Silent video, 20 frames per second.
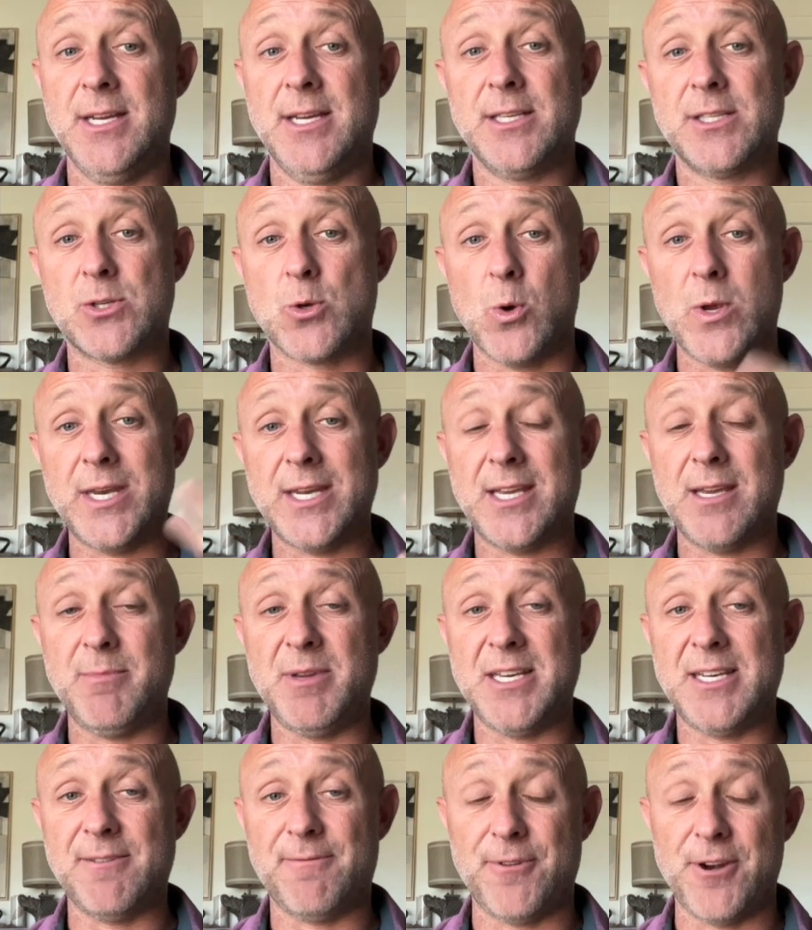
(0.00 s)
It's going to give
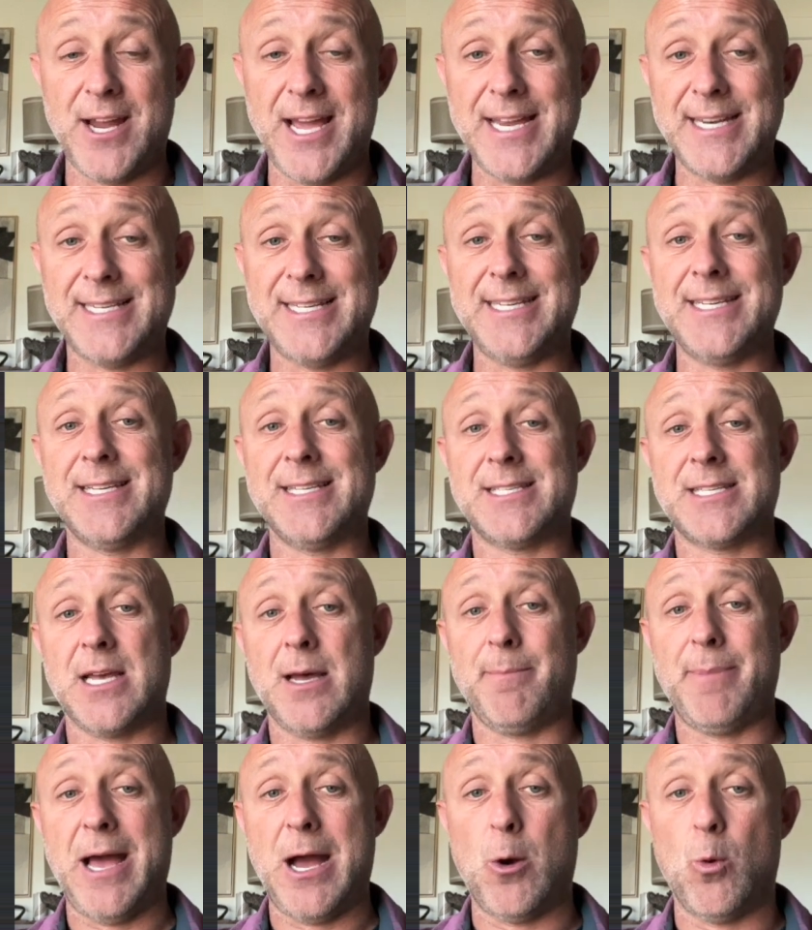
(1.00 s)
me different ideas
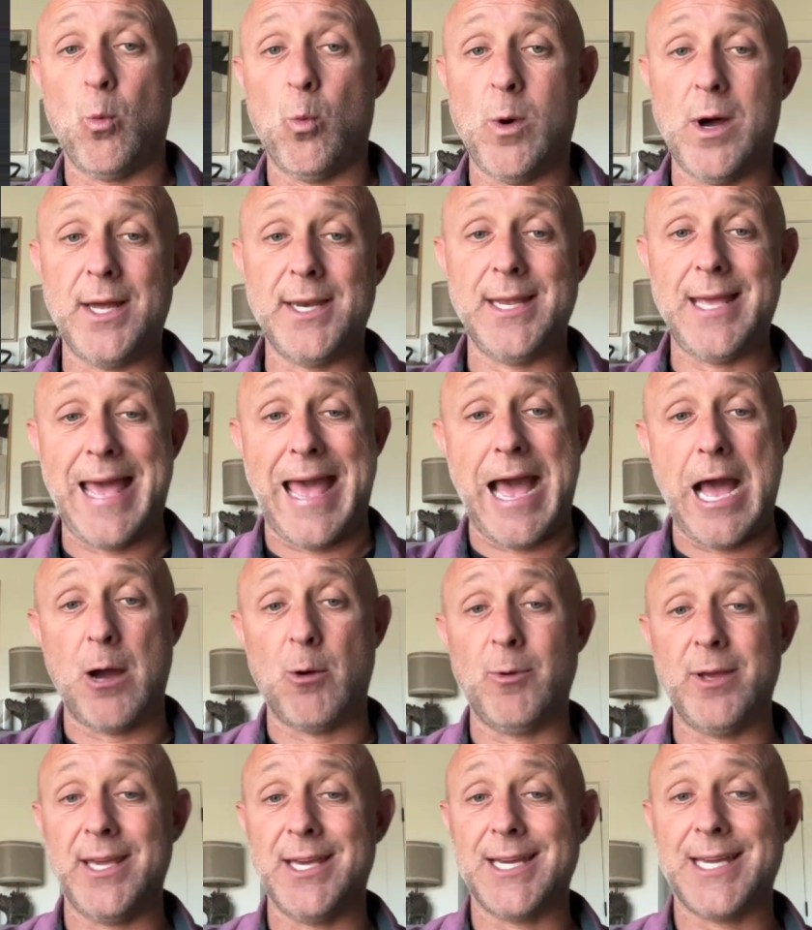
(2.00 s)
about
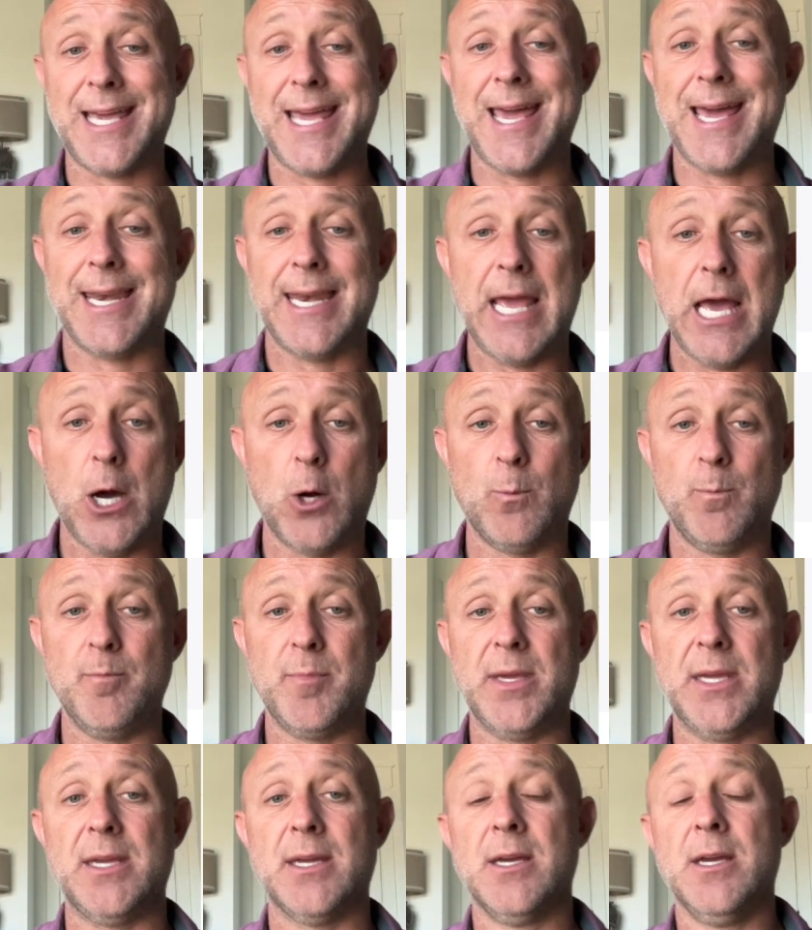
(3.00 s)
how it can help
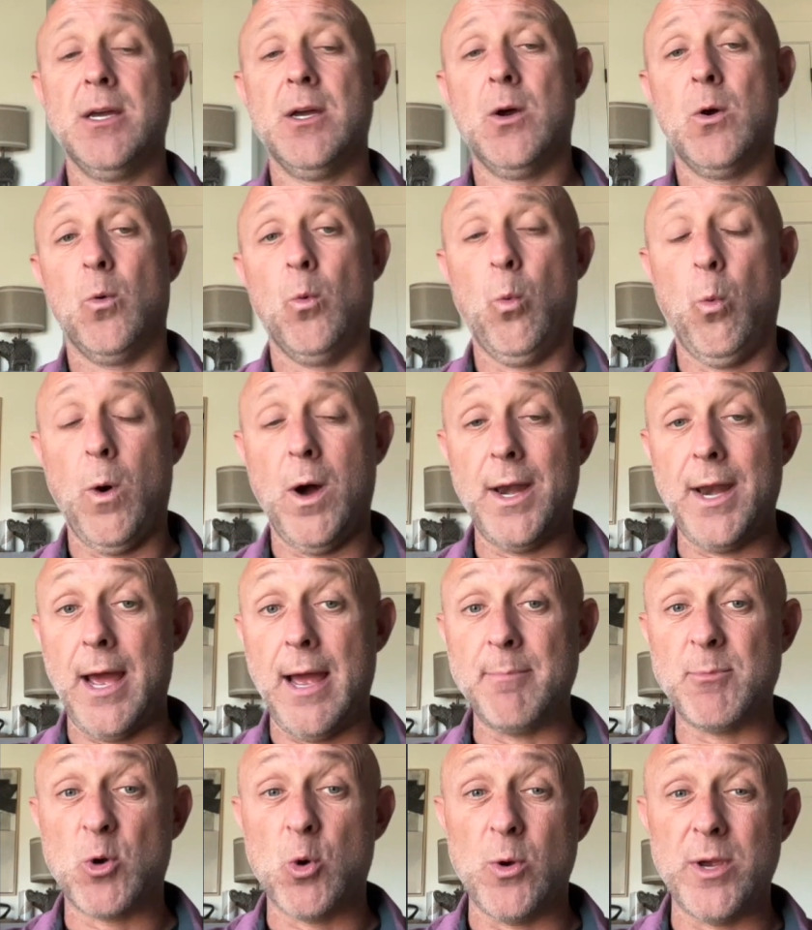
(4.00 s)
me, what
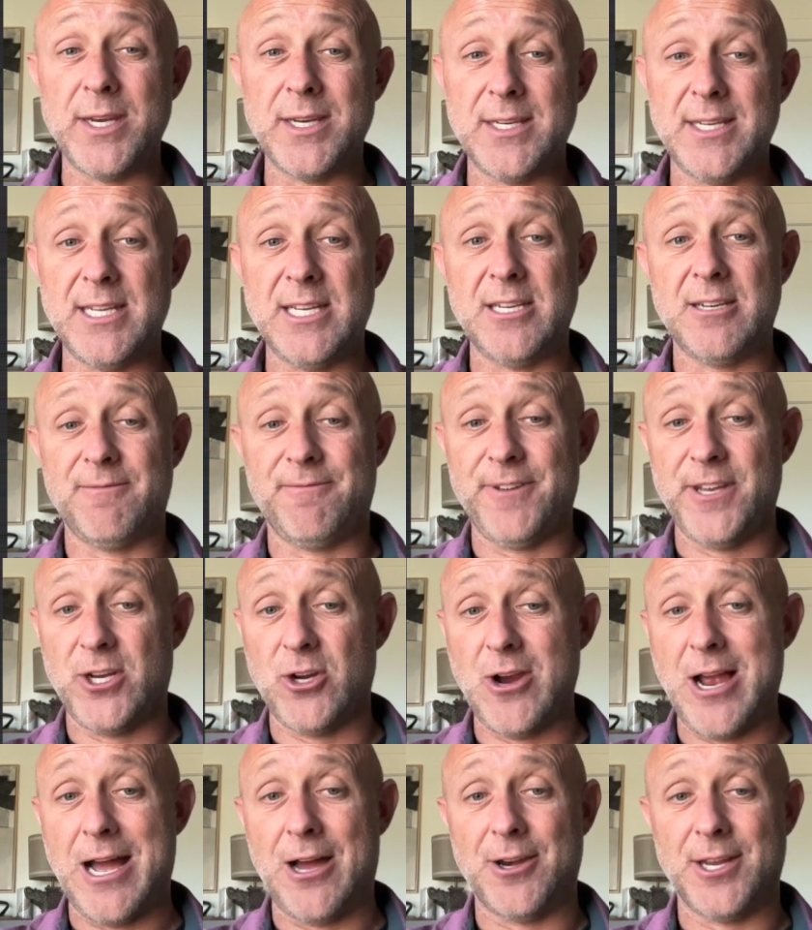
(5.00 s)
I'm going to need to
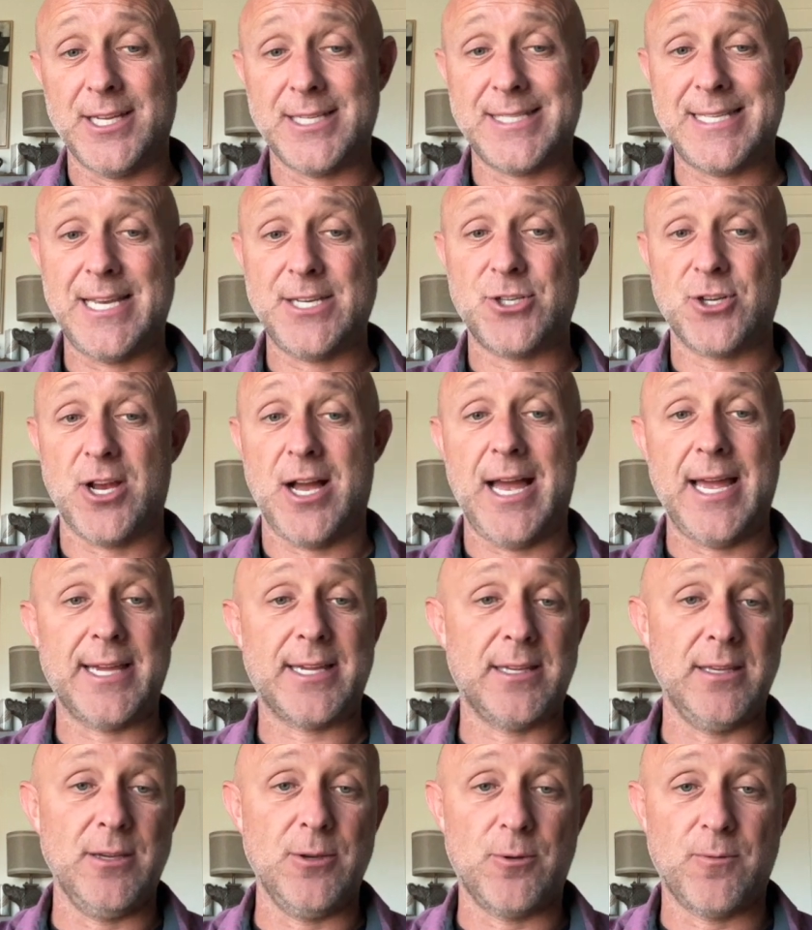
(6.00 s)
figure out, etc.
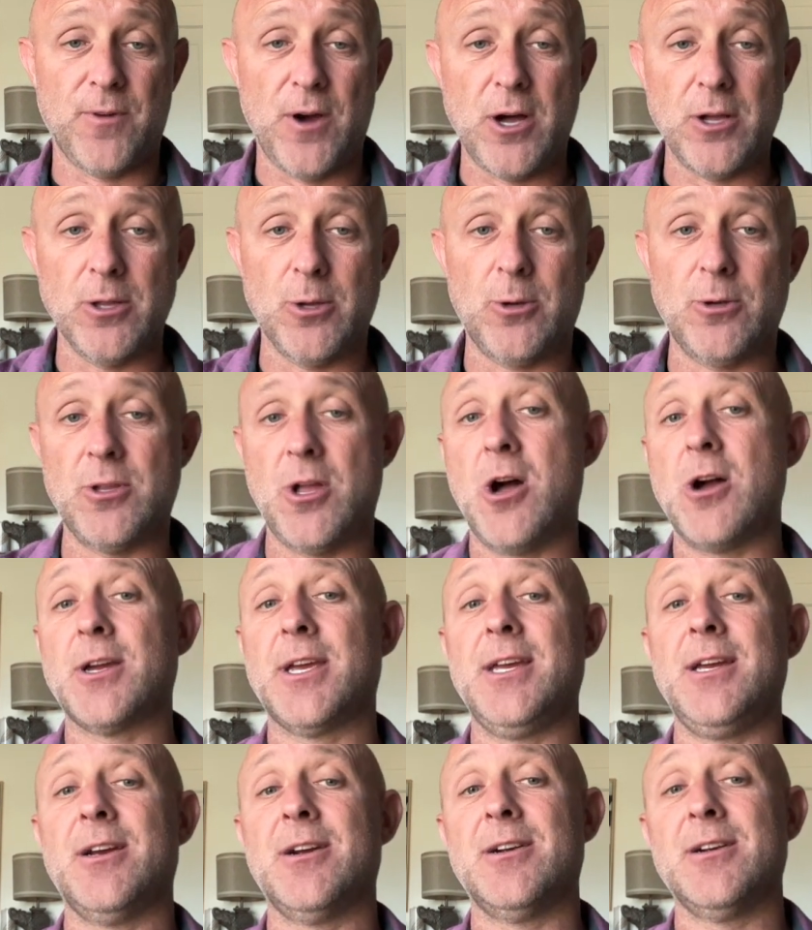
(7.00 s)
You follow along
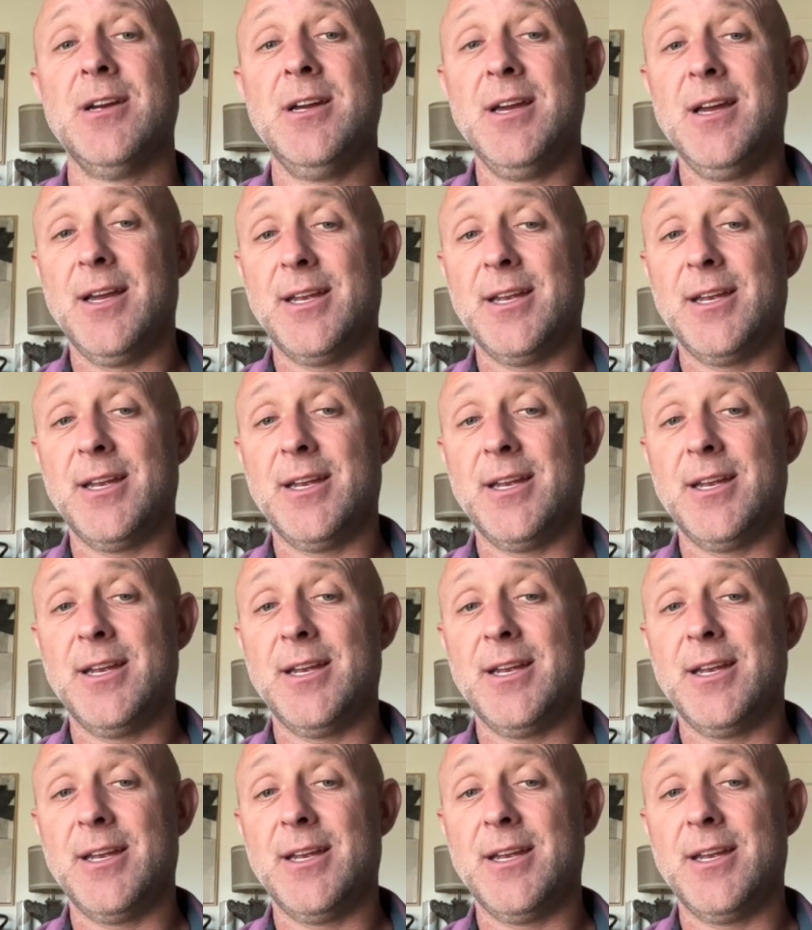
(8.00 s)
here.